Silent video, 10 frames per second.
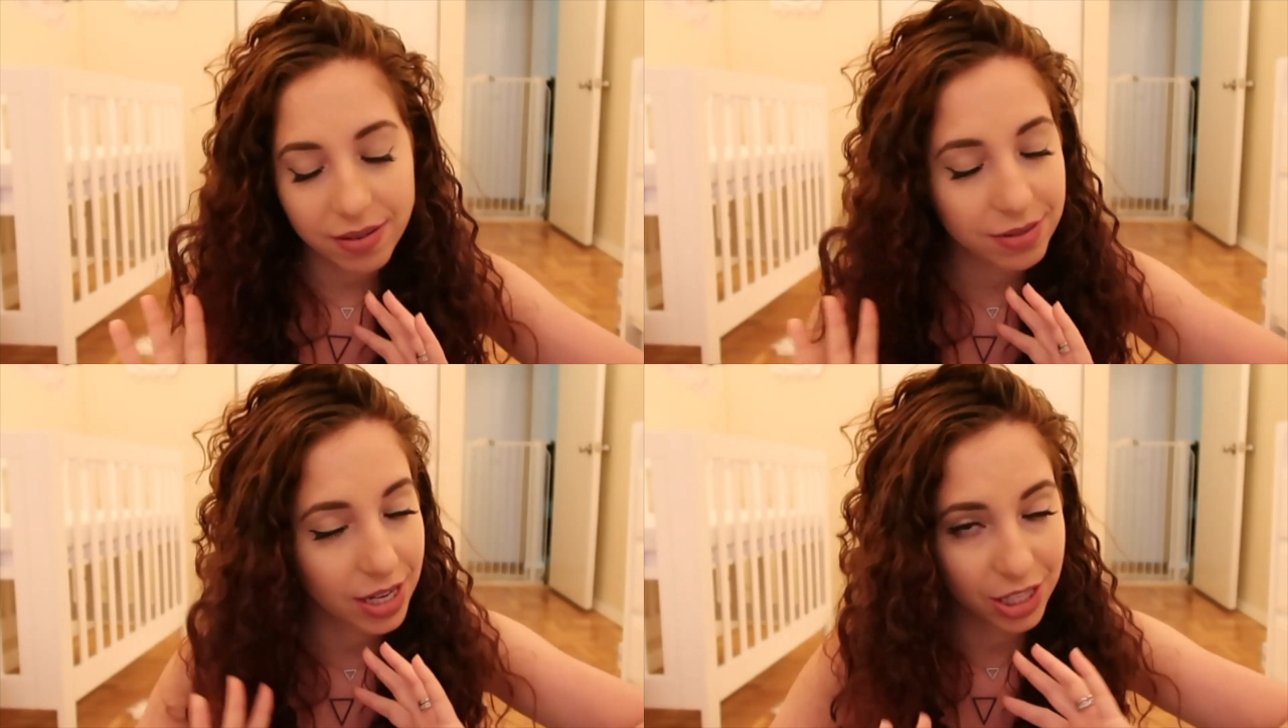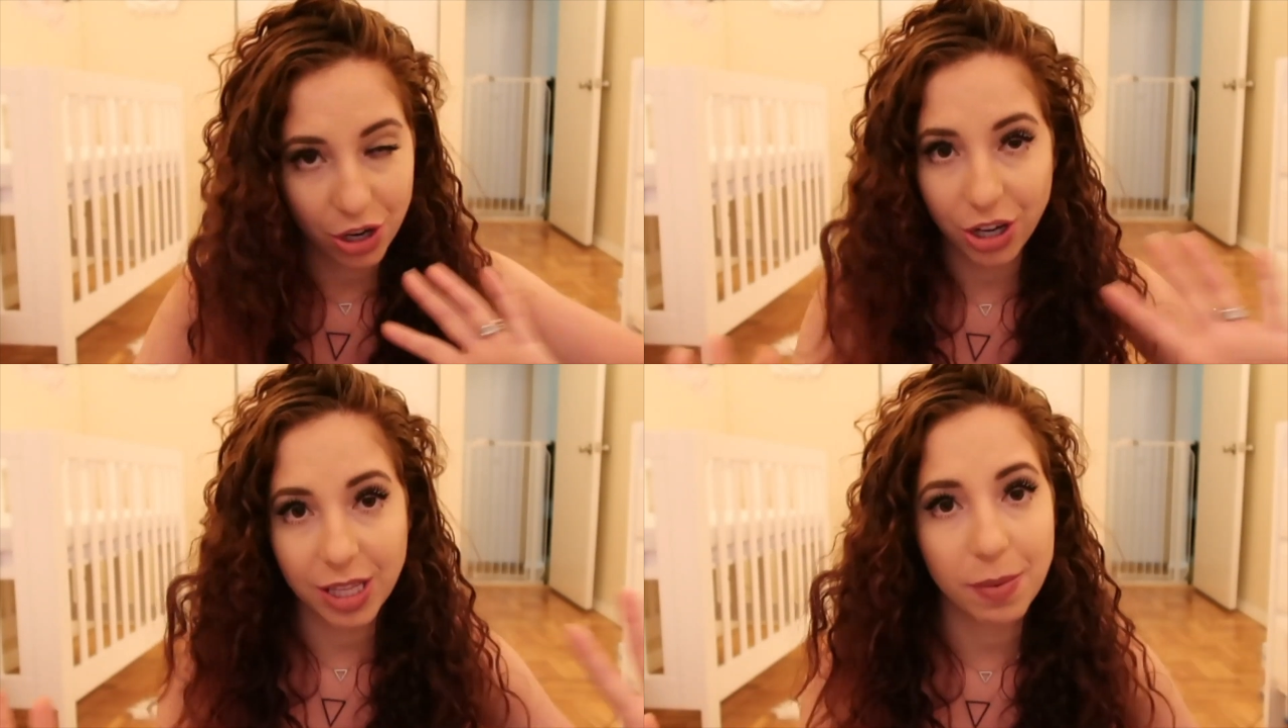doesn't
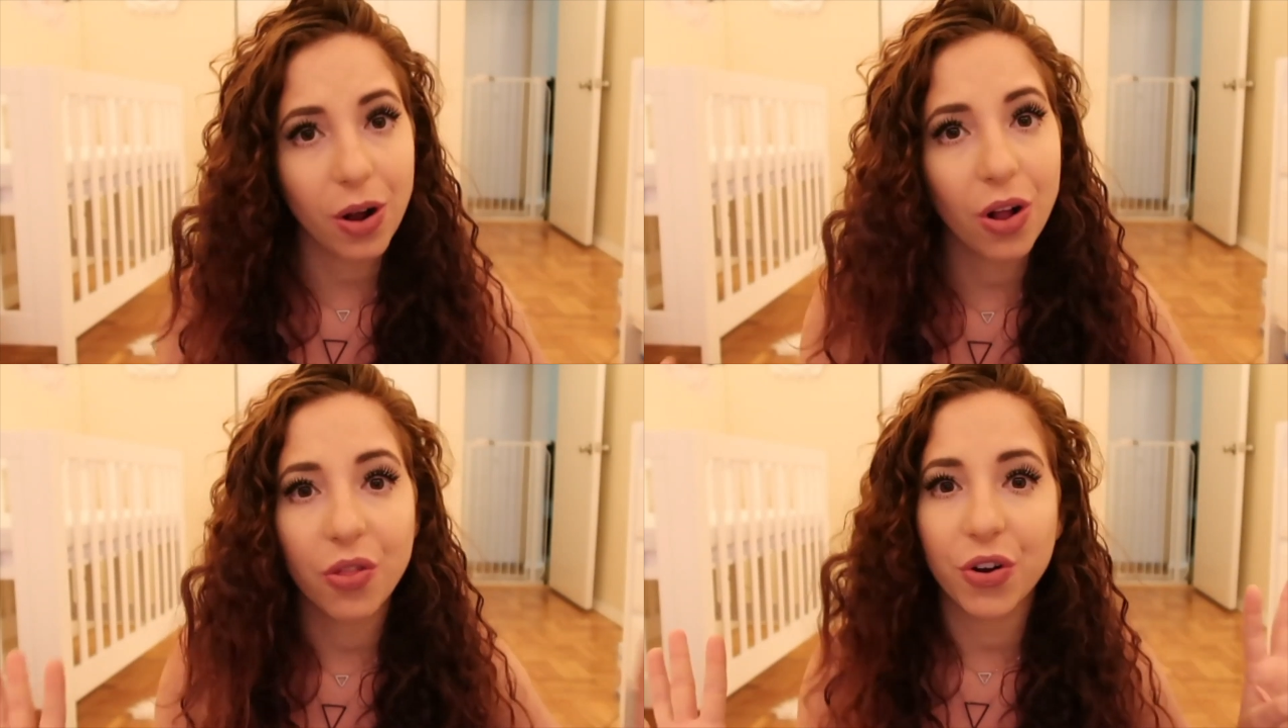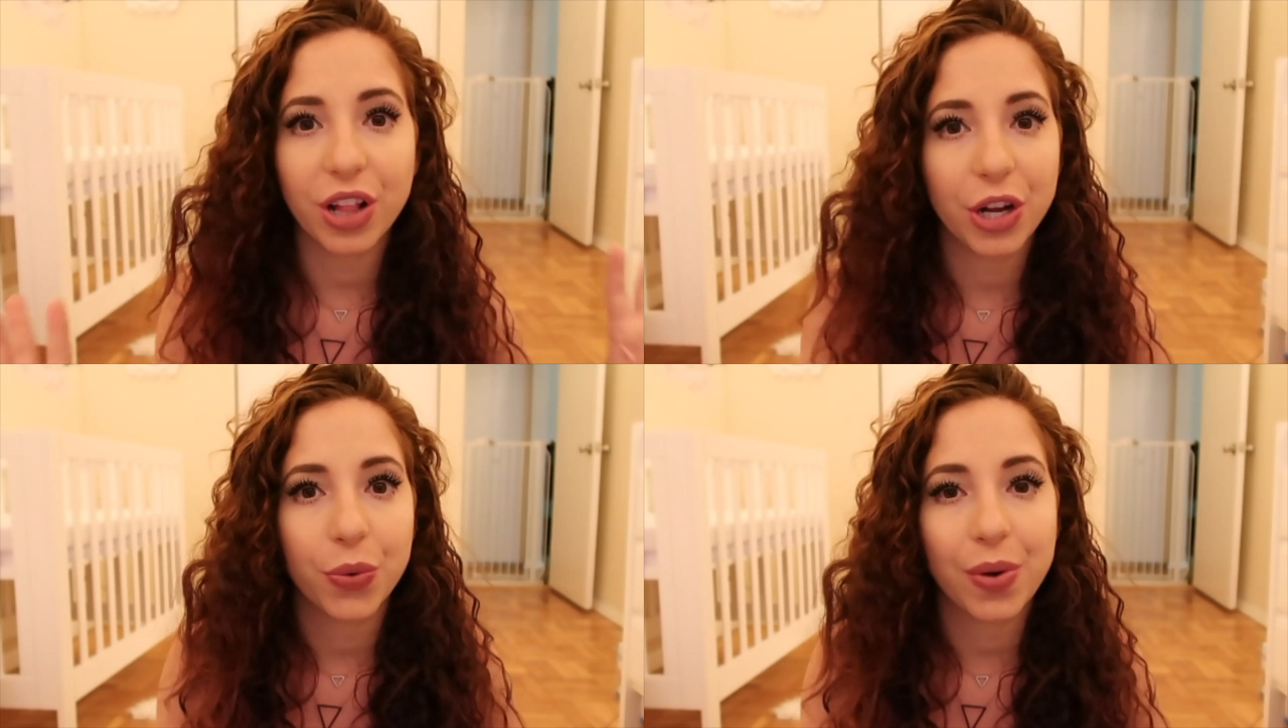hurt them at all and they're
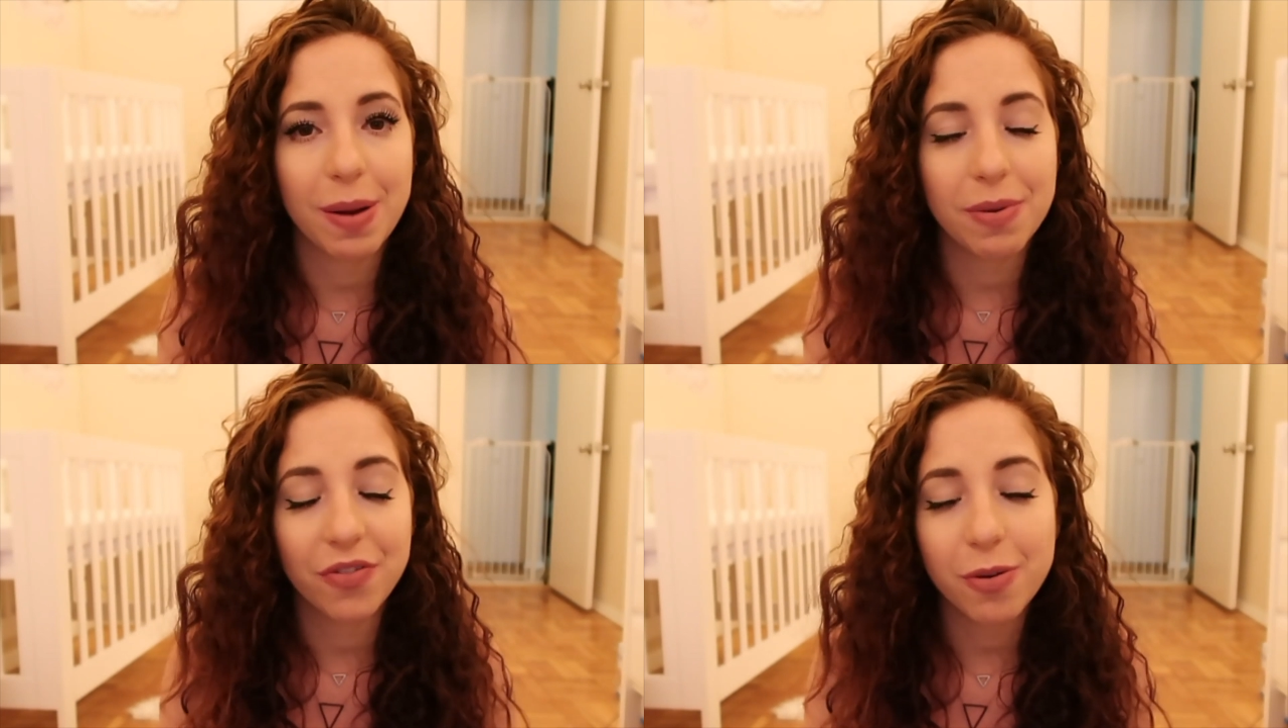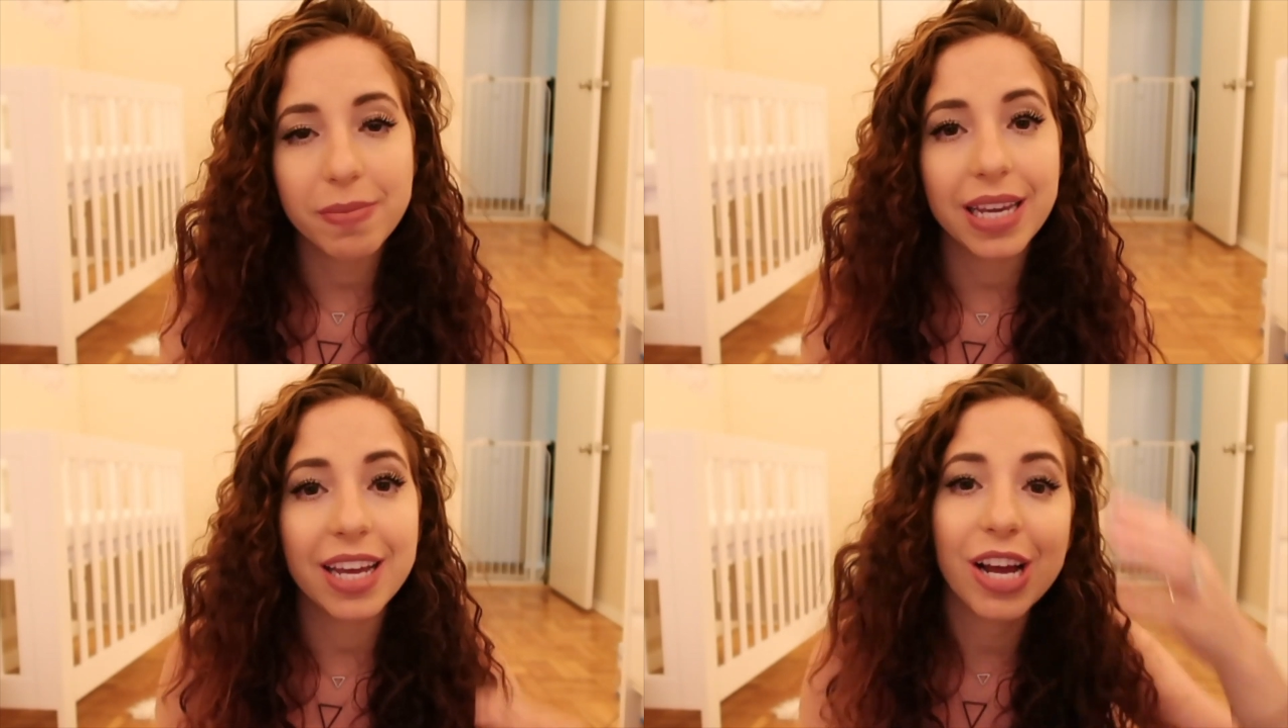like great, but for me